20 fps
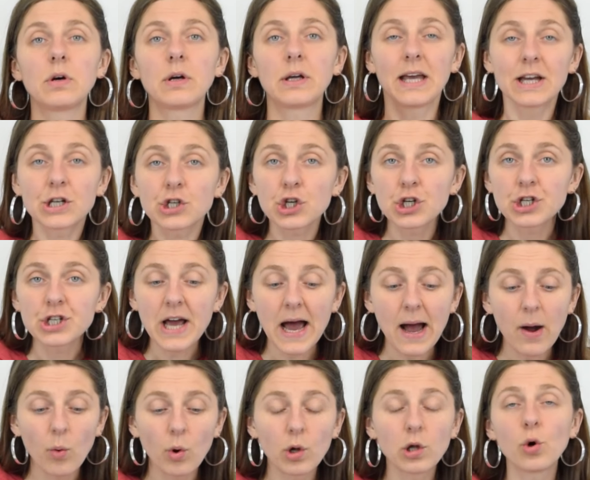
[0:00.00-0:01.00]
kitchen
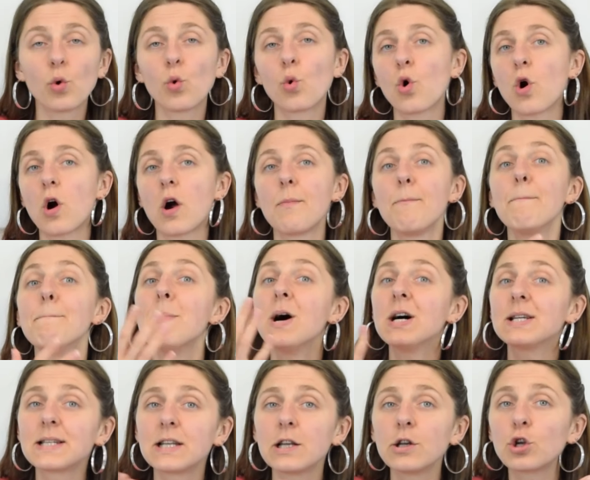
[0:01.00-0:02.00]
towel or
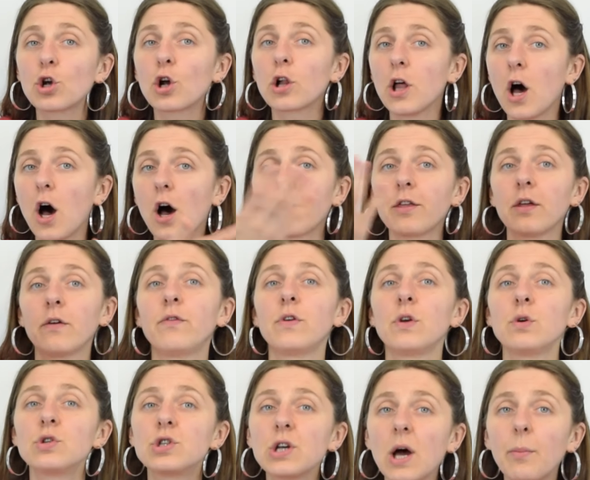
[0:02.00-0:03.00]
muslin cloth if
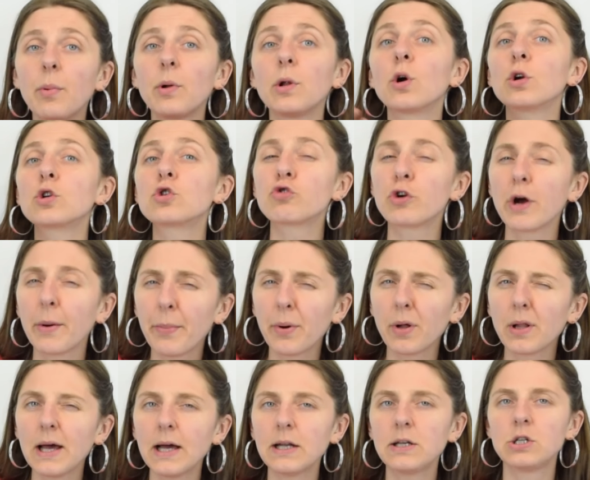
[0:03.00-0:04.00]
you double or
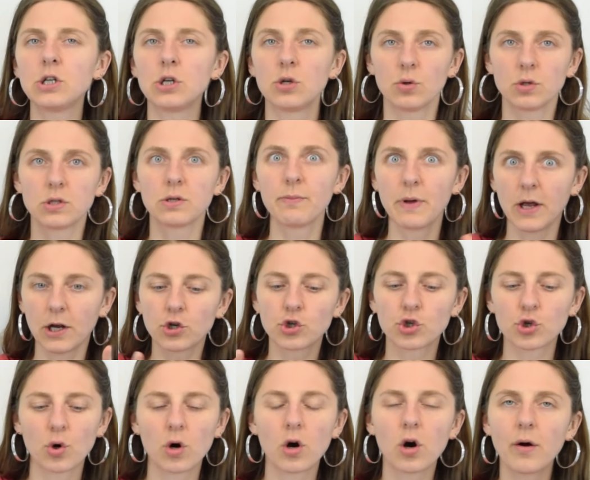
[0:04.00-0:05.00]
triple it, you know, to make
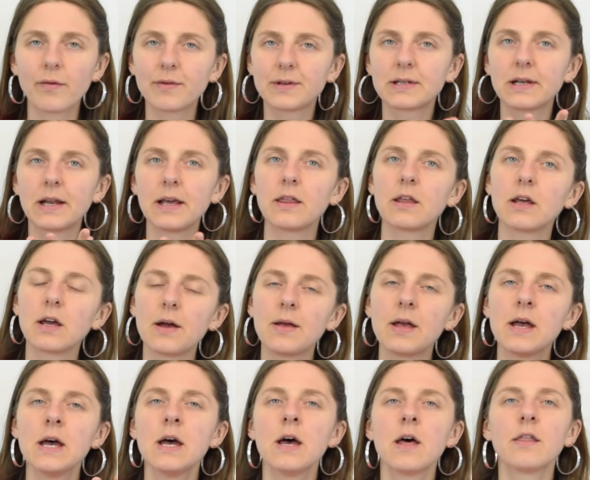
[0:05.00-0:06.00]
sure obviously
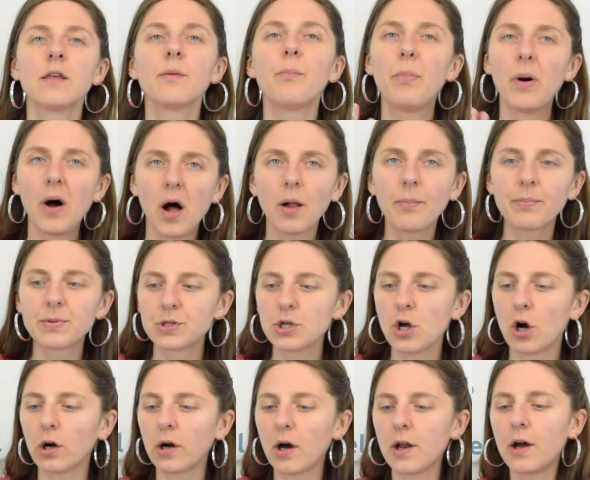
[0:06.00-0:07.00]
the pulp is
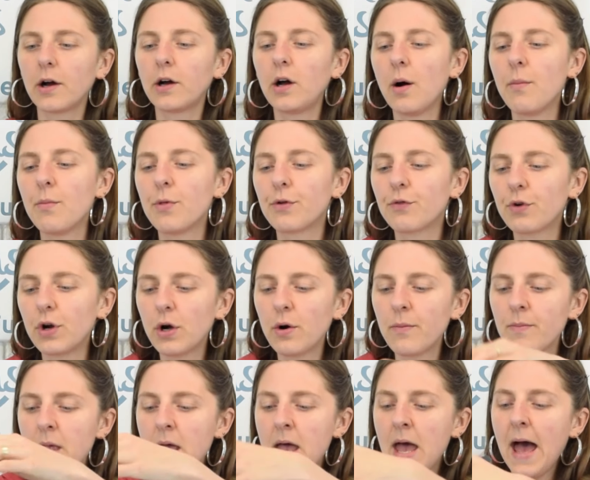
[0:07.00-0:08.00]
not gonna come through.
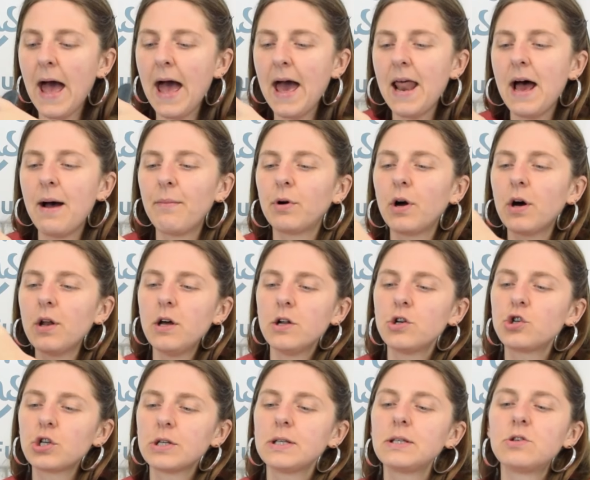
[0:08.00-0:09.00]
And I'm gonna
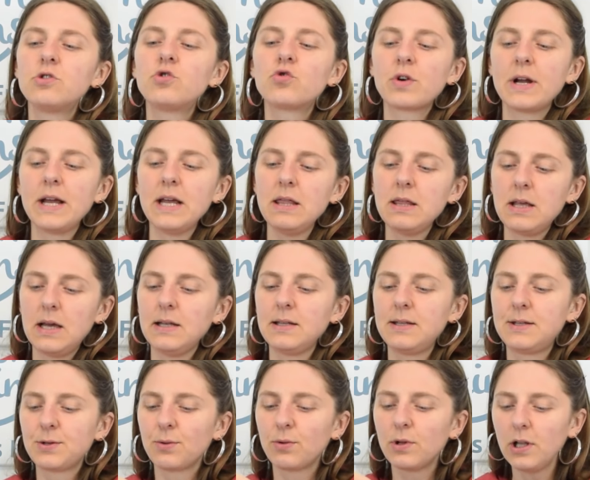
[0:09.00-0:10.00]
just drain this.
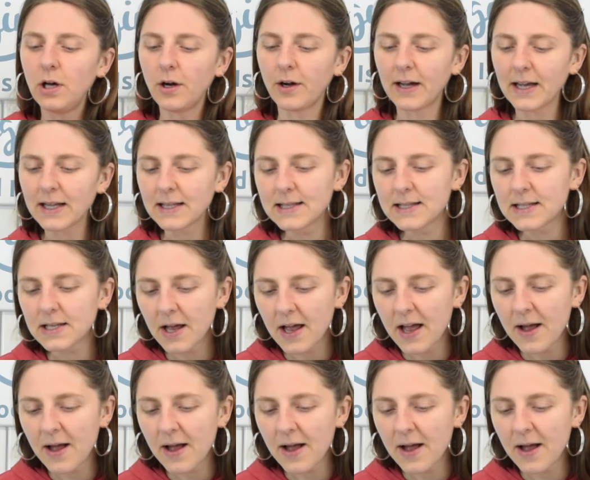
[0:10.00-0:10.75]
So look, it's